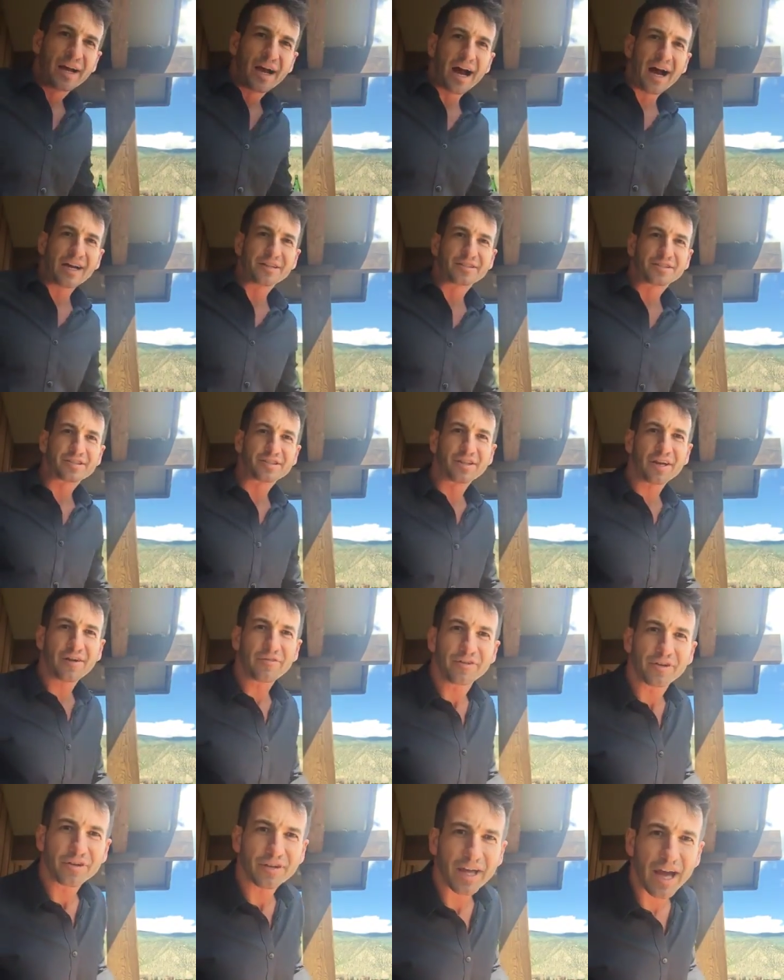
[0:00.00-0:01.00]
I just
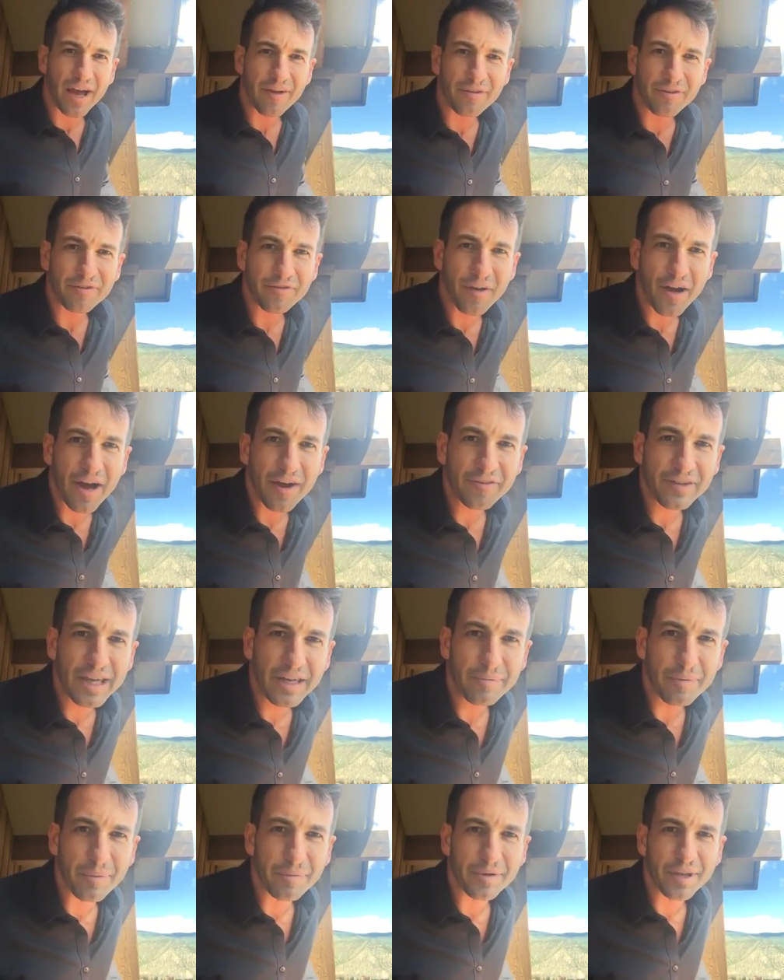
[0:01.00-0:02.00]
love your live at five.
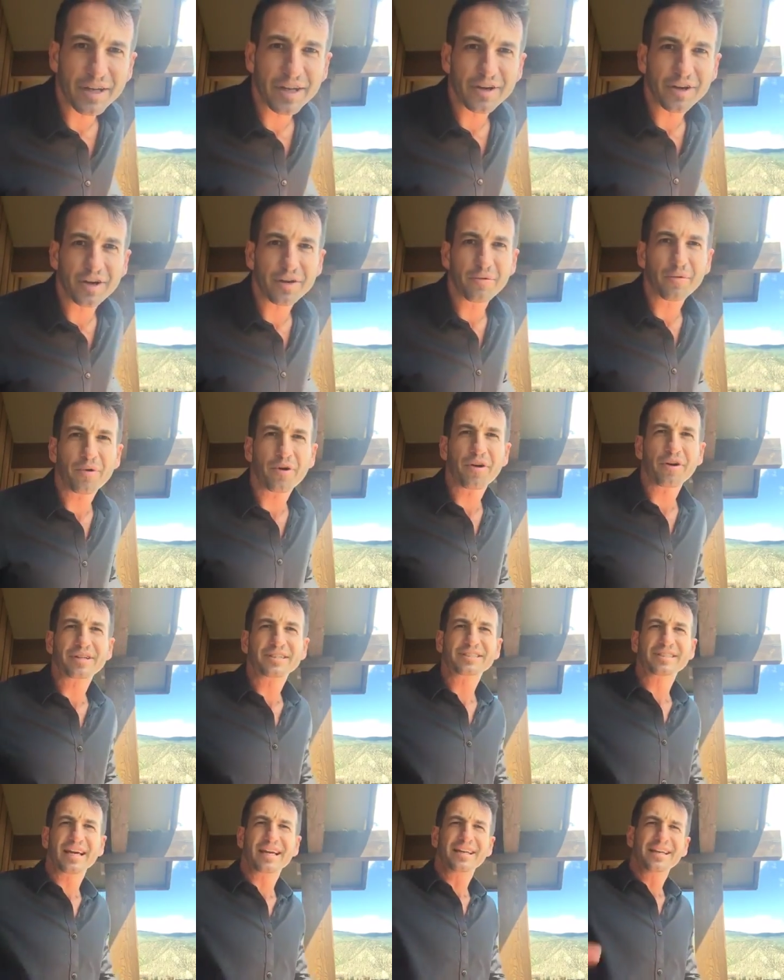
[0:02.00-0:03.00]
Keep up the good work.
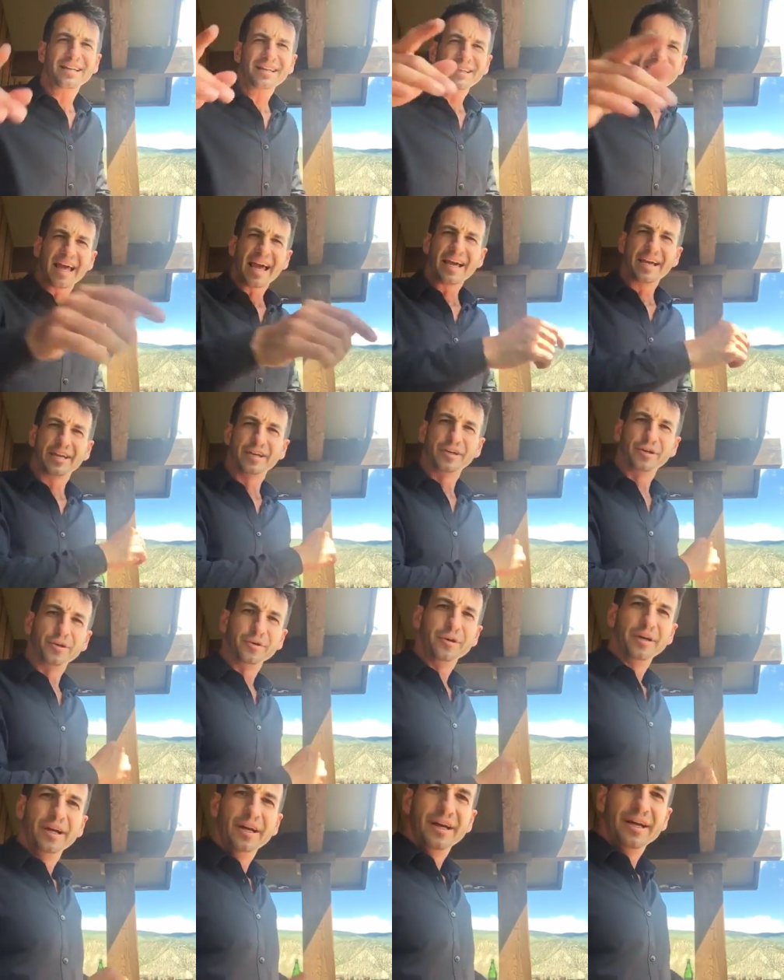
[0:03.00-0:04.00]
Cindy, thank you.
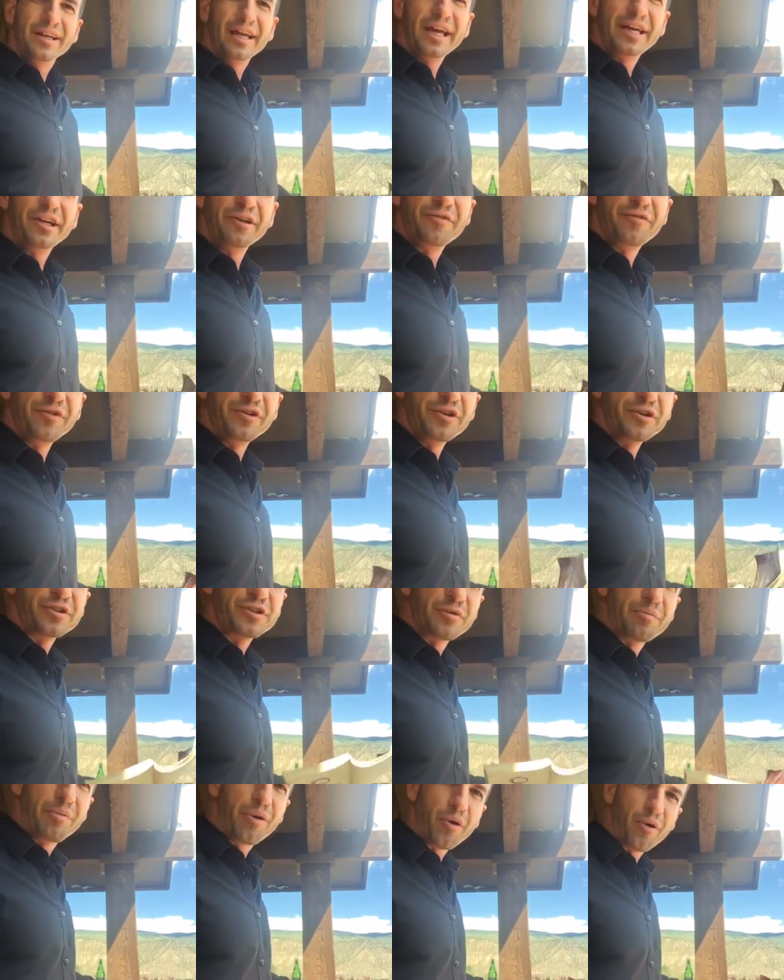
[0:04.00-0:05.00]
Thank you for your
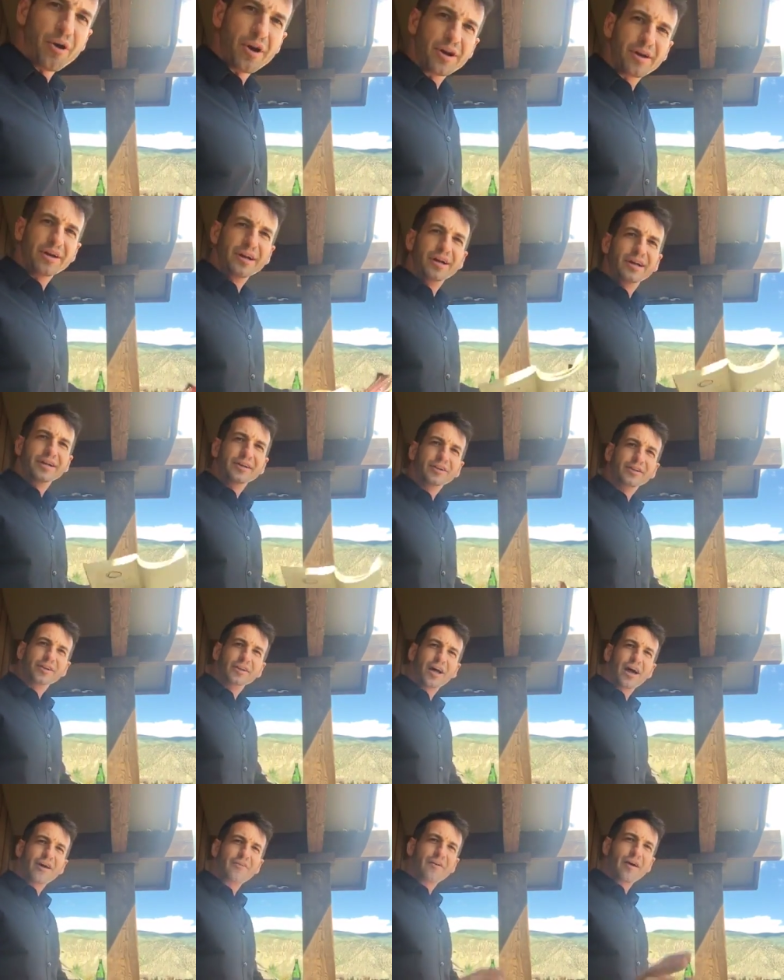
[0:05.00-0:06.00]
support, your
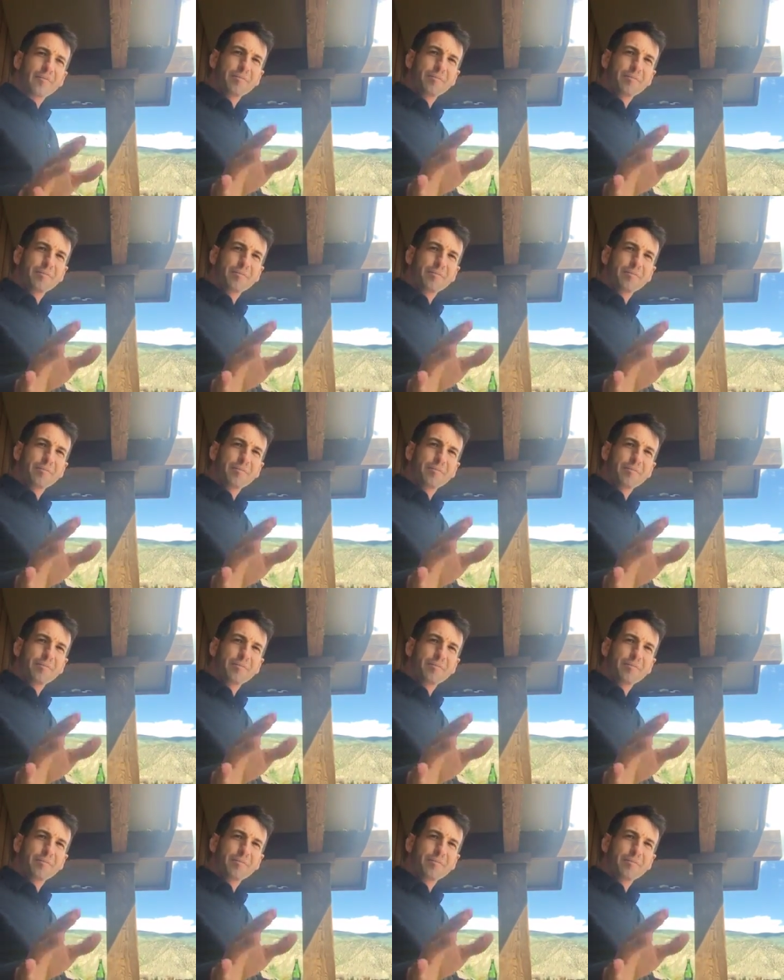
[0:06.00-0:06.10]
love. I